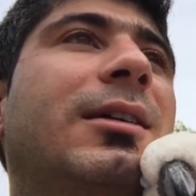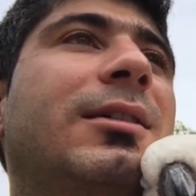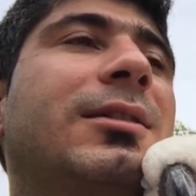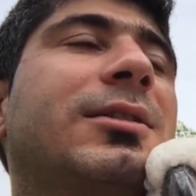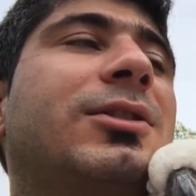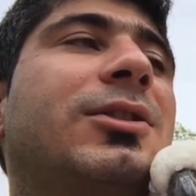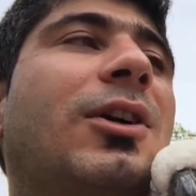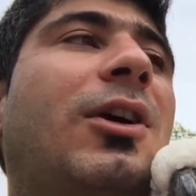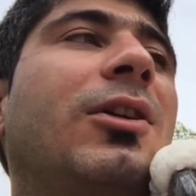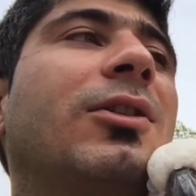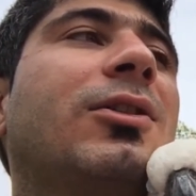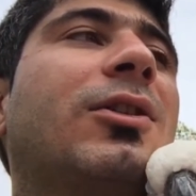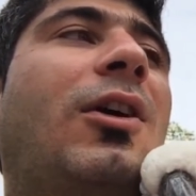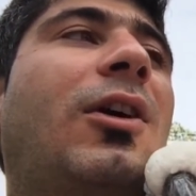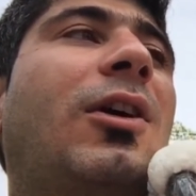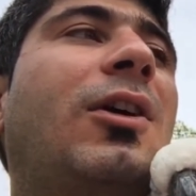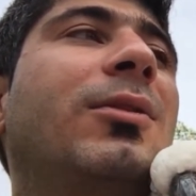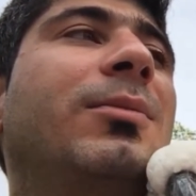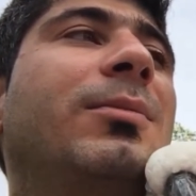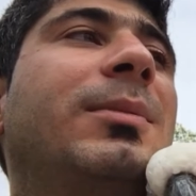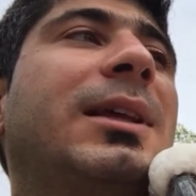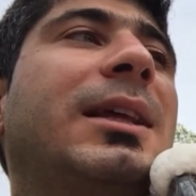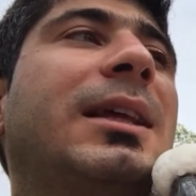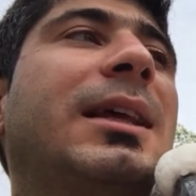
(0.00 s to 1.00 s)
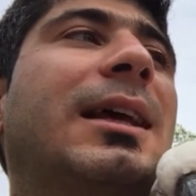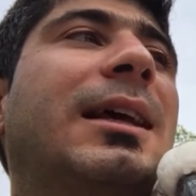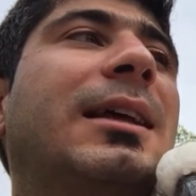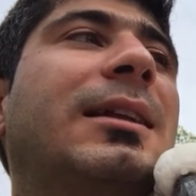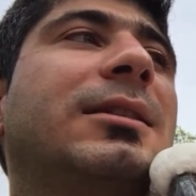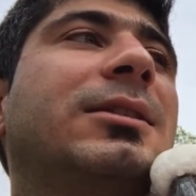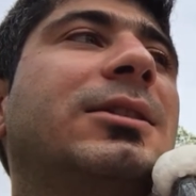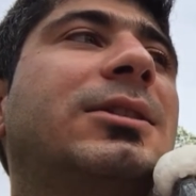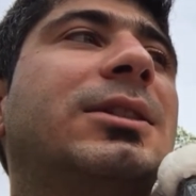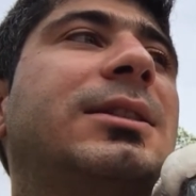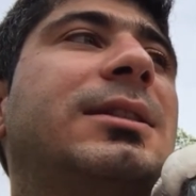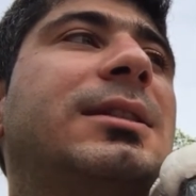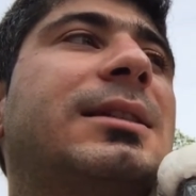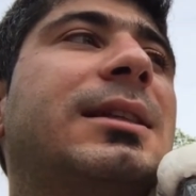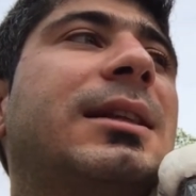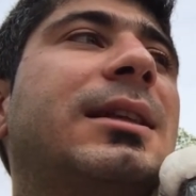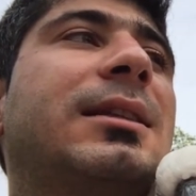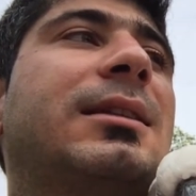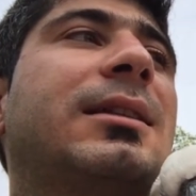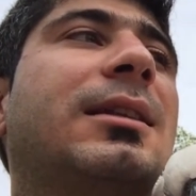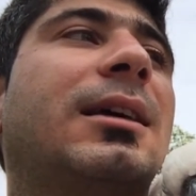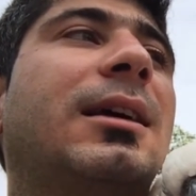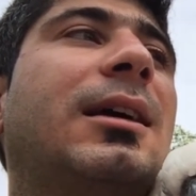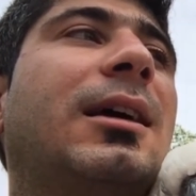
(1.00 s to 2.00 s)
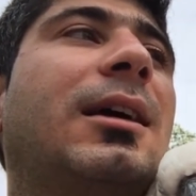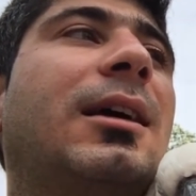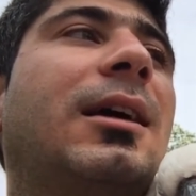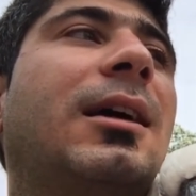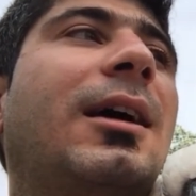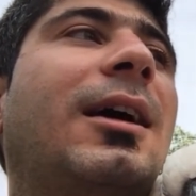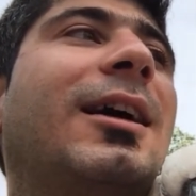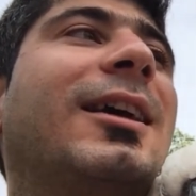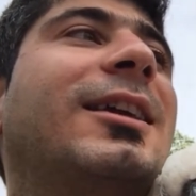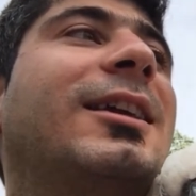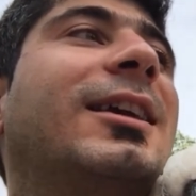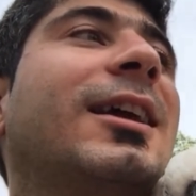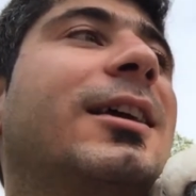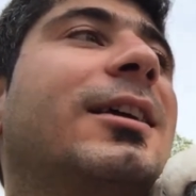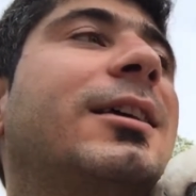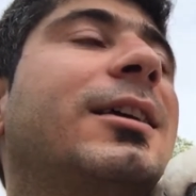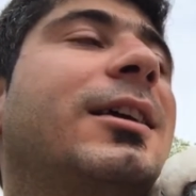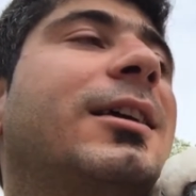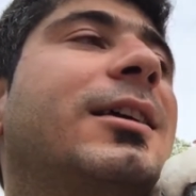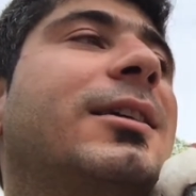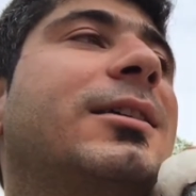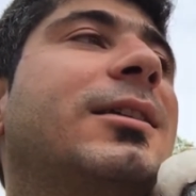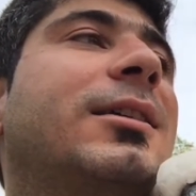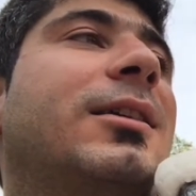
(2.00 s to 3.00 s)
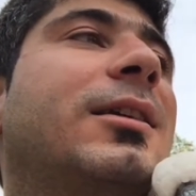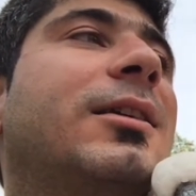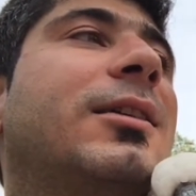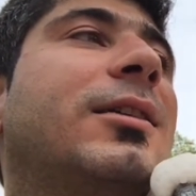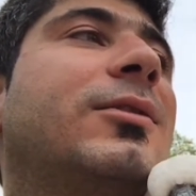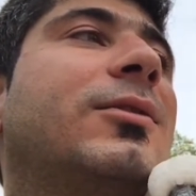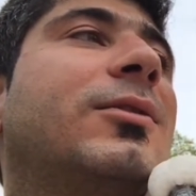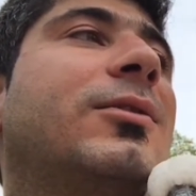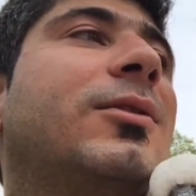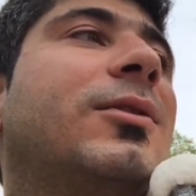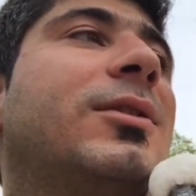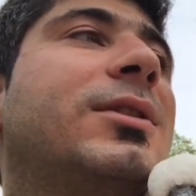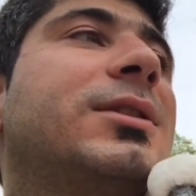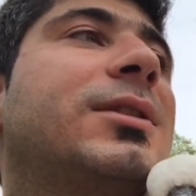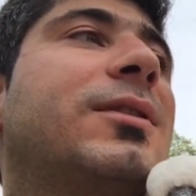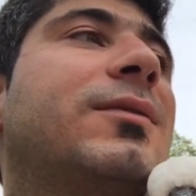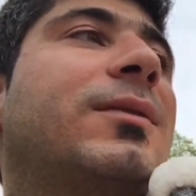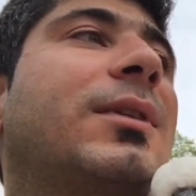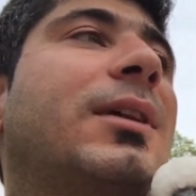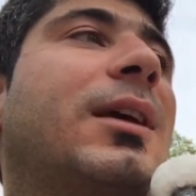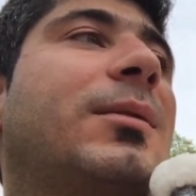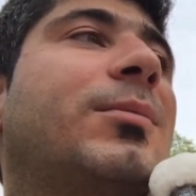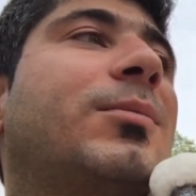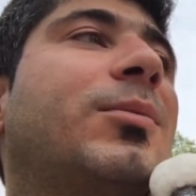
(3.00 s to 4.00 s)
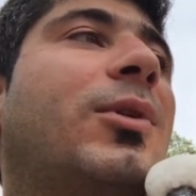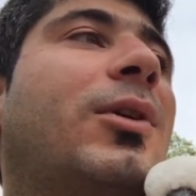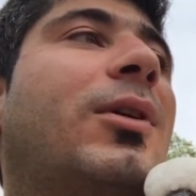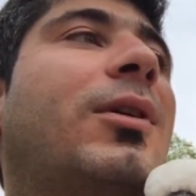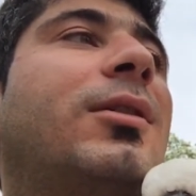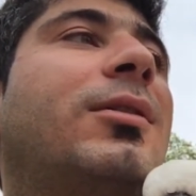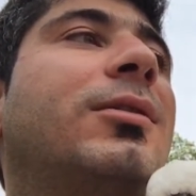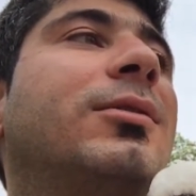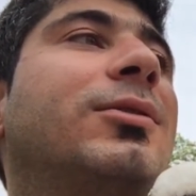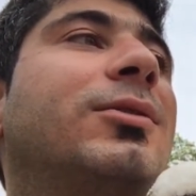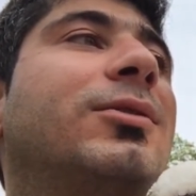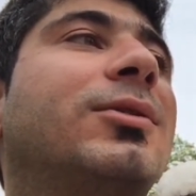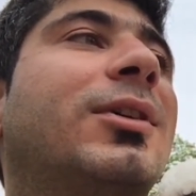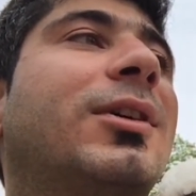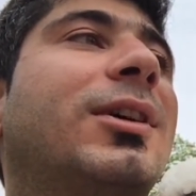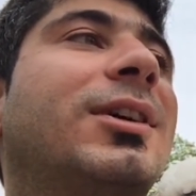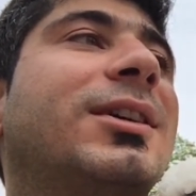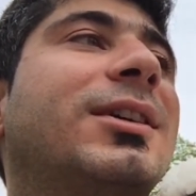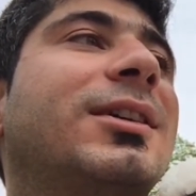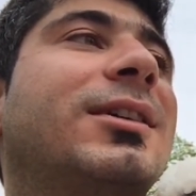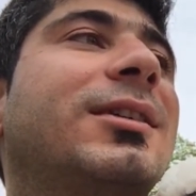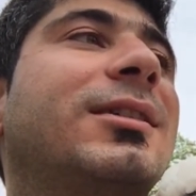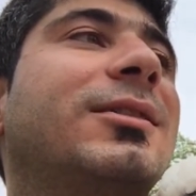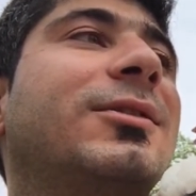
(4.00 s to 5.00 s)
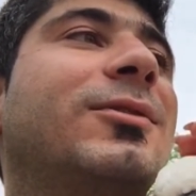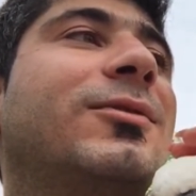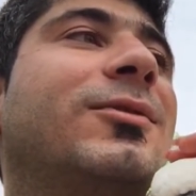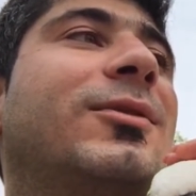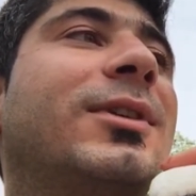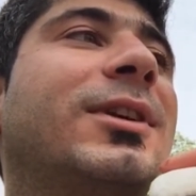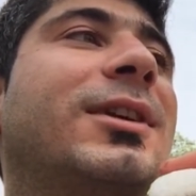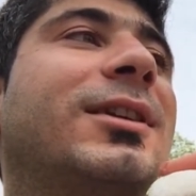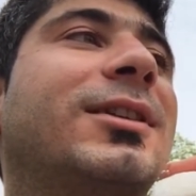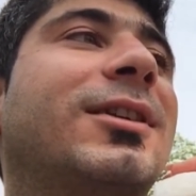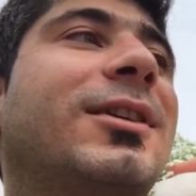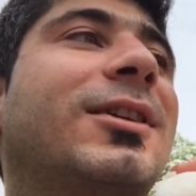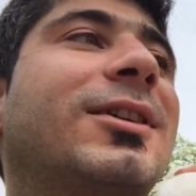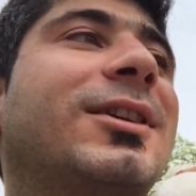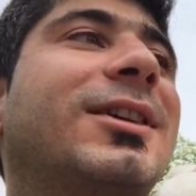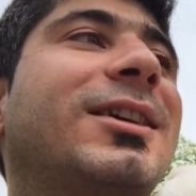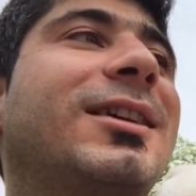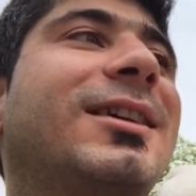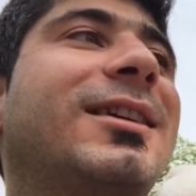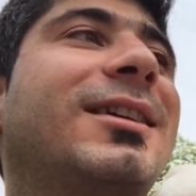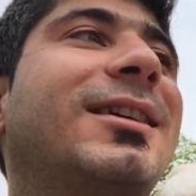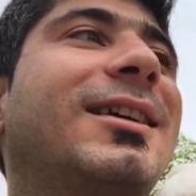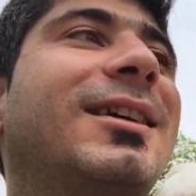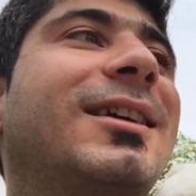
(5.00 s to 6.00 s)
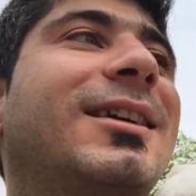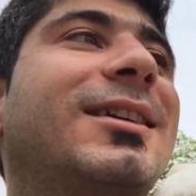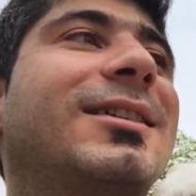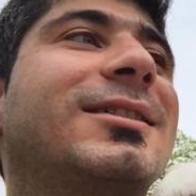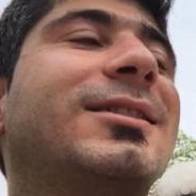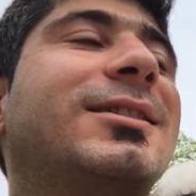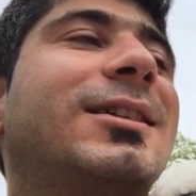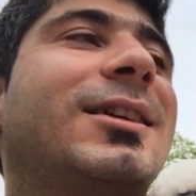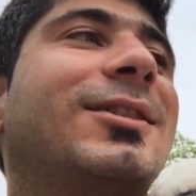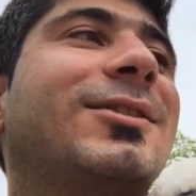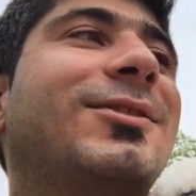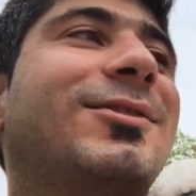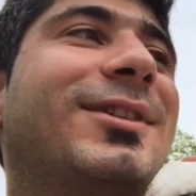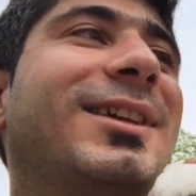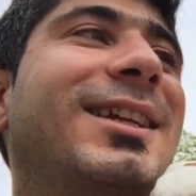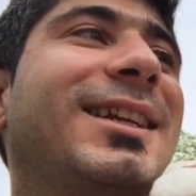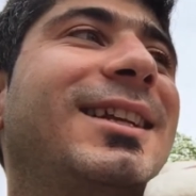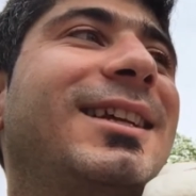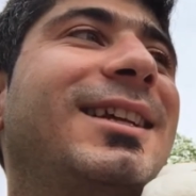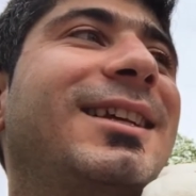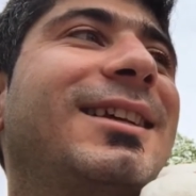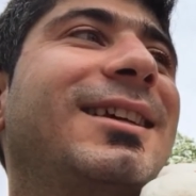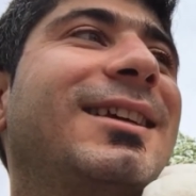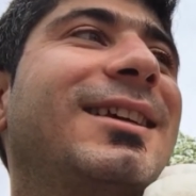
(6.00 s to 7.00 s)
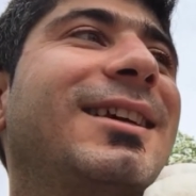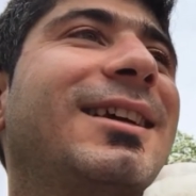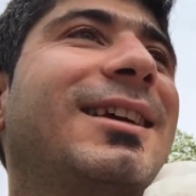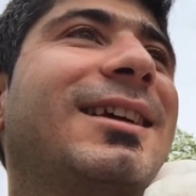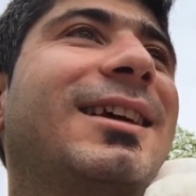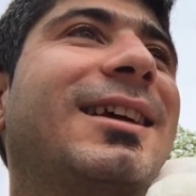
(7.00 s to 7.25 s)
Saul called me and she said that I can hear the noise of that ball you talking, you were talking. I said, really?